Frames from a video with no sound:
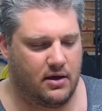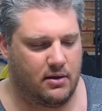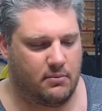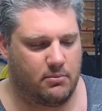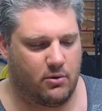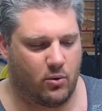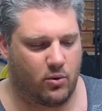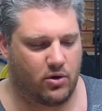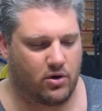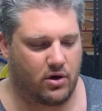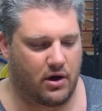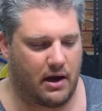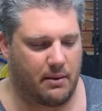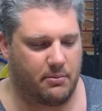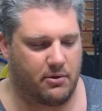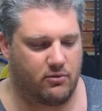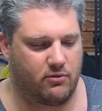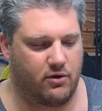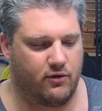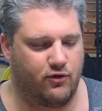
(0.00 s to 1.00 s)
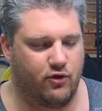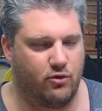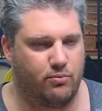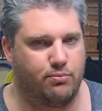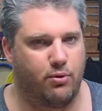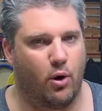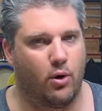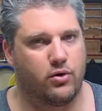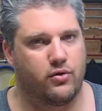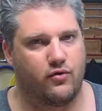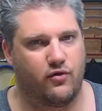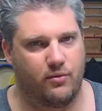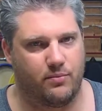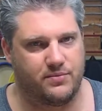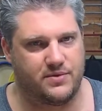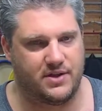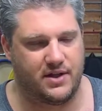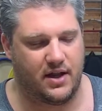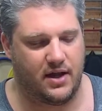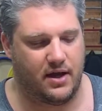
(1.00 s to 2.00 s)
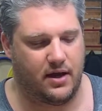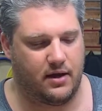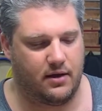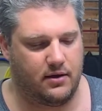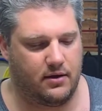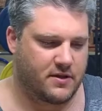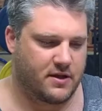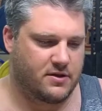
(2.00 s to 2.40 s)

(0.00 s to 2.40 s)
I'm going to review both of them today.